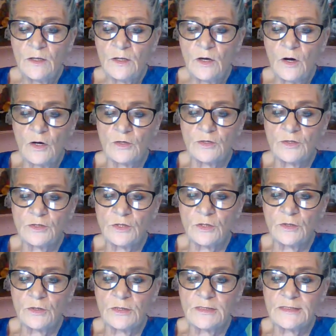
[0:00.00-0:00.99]
Carter
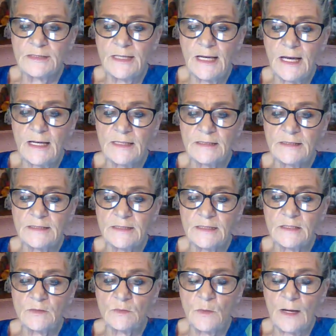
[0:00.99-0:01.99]
turned his gaze
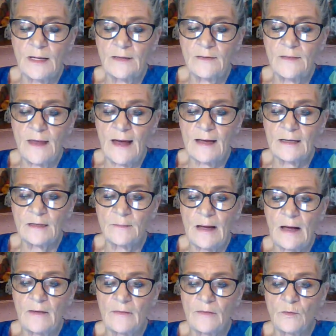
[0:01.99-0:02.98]
this way and that
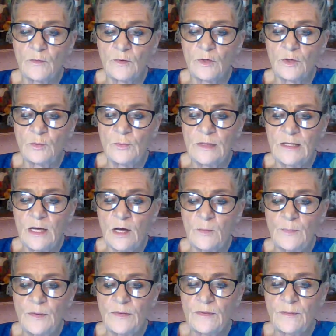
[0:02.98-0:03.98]
about the room. He
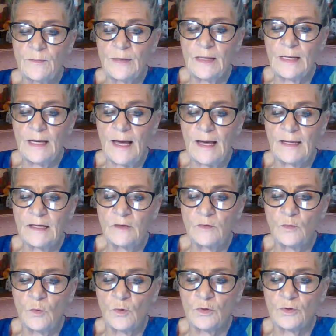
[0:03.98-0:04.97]
opened the big
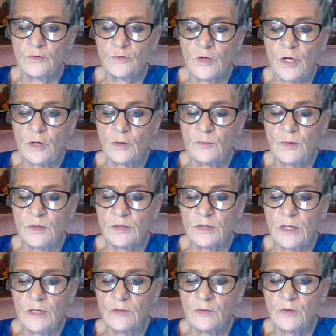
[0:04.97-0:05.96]
hanging wardrobe,
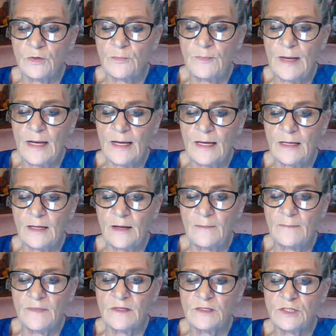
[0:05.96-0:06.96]
looked under the bed,
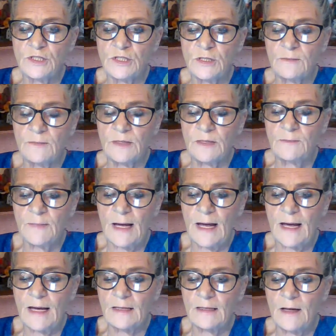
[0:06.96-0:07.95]
up the chimney,
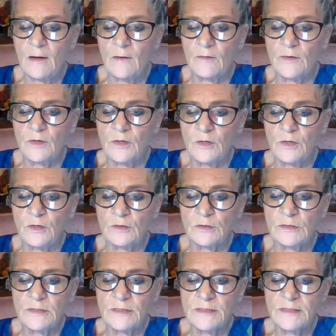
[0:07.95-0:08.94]
behind all the
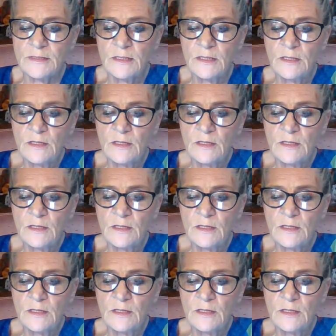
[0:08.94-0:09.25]
curtains.